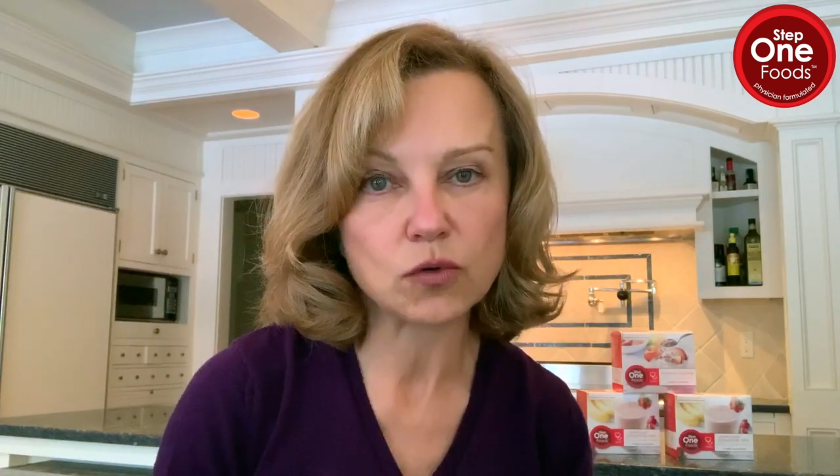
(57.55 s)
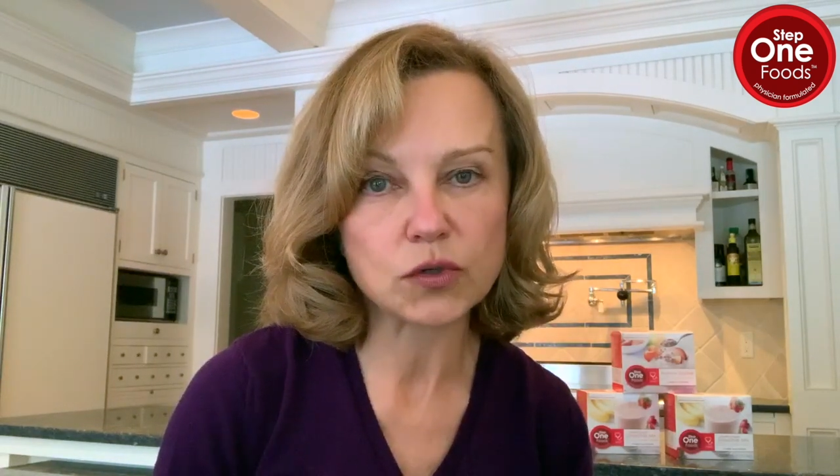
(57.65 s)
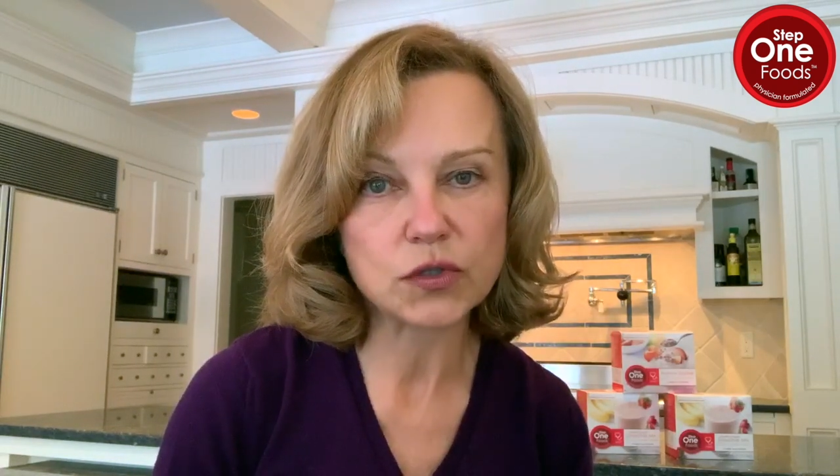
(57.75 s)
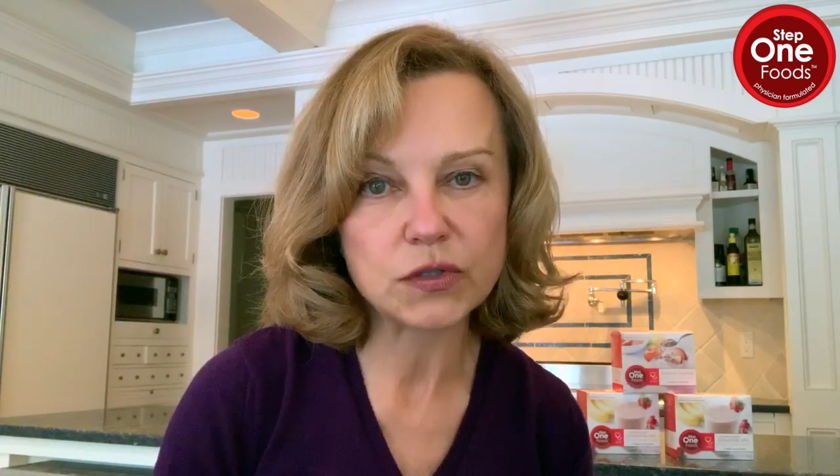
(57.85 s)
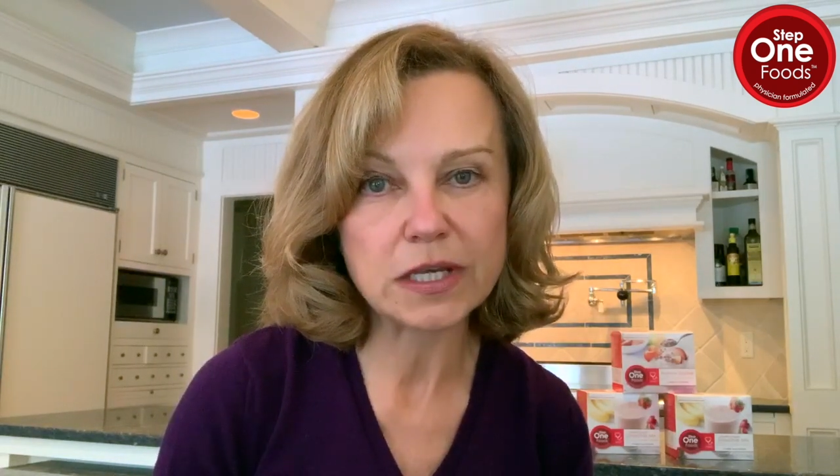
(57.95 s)

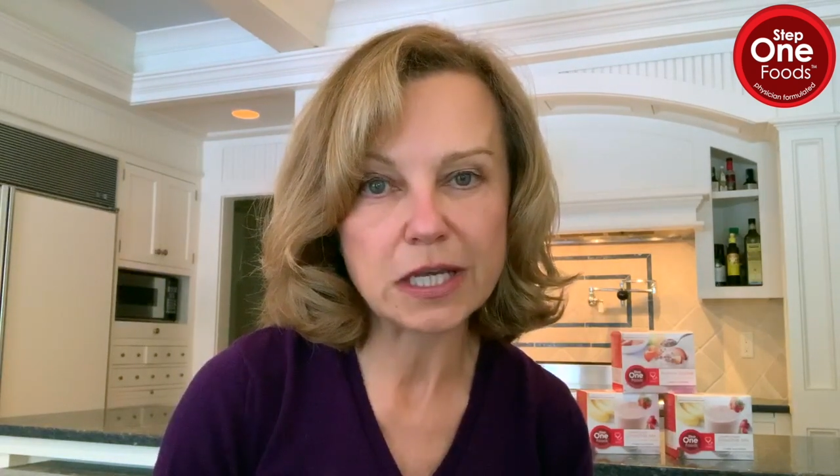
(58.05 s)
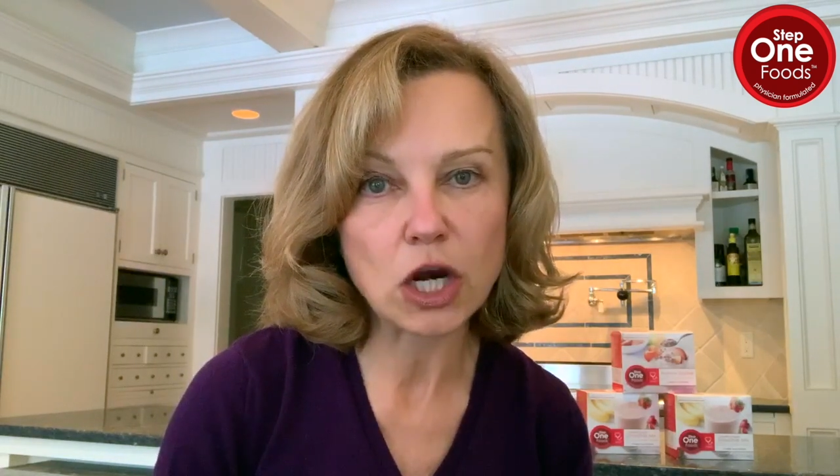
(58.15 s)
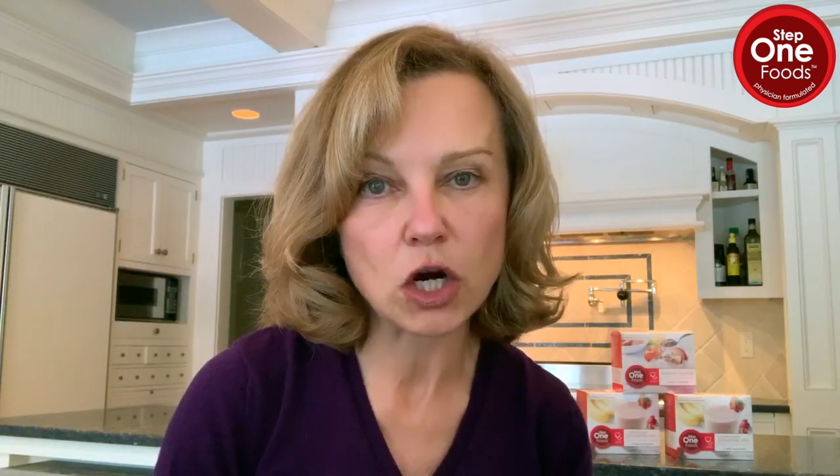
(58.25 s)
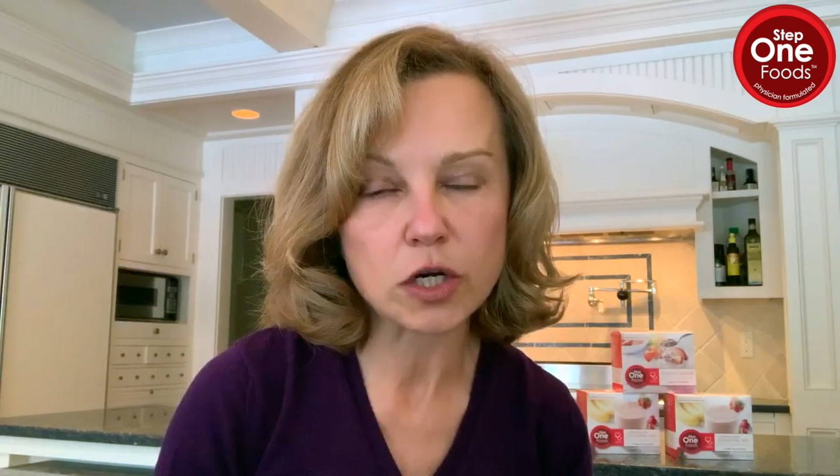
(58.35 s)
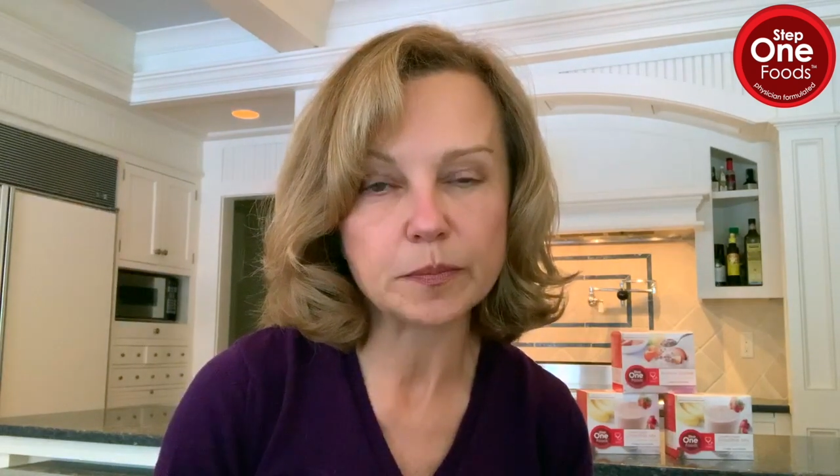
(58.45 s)
or
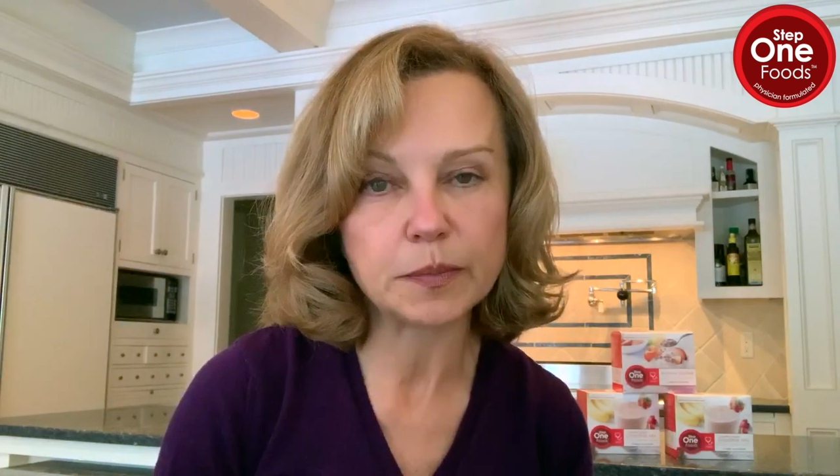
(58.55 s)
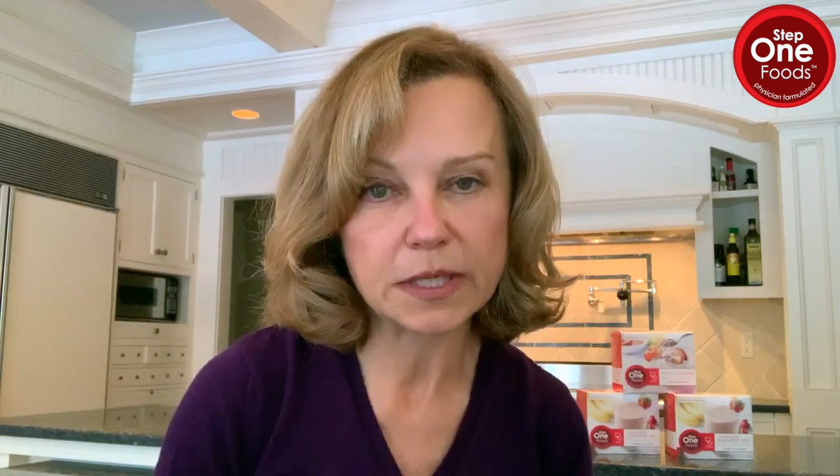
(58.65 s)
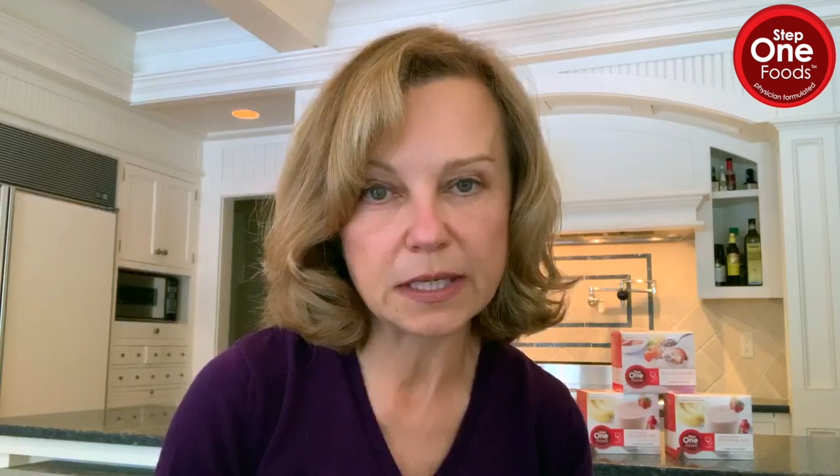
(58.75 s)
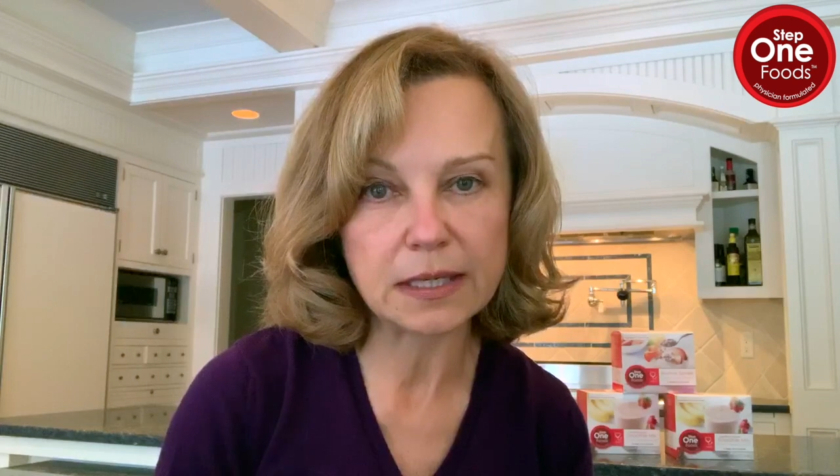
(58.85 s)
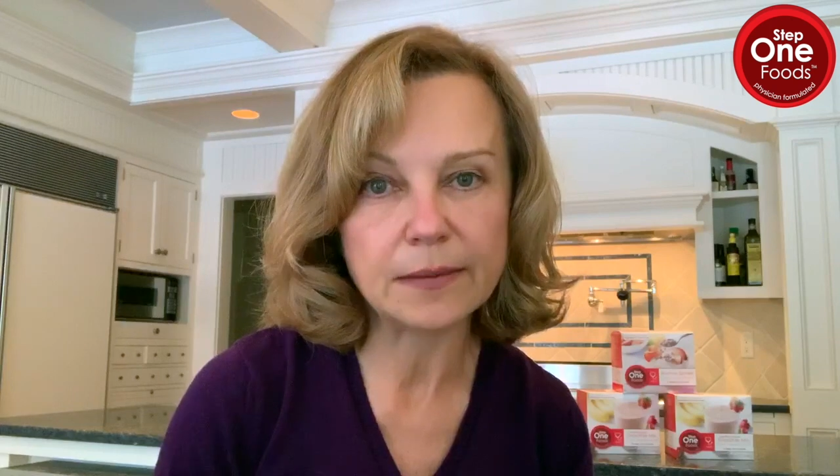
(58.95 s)

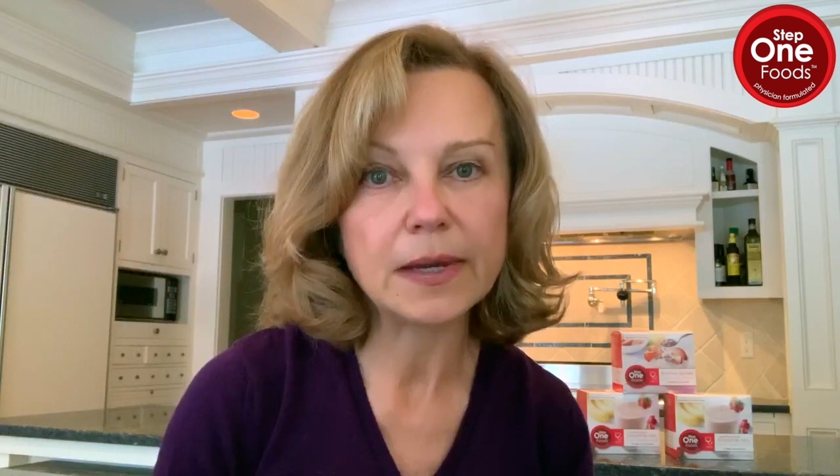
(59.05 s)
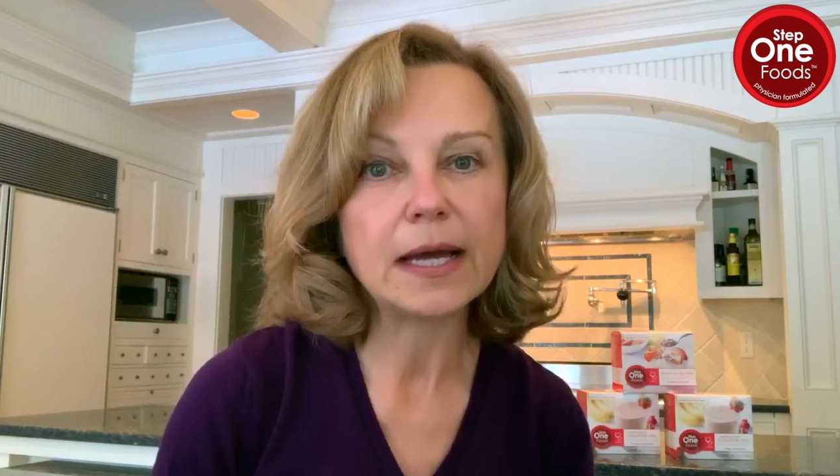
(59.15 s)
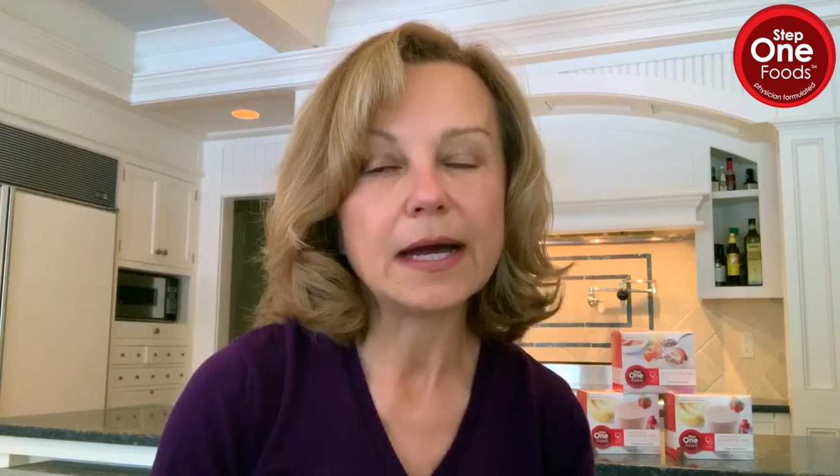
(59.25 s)
CRP.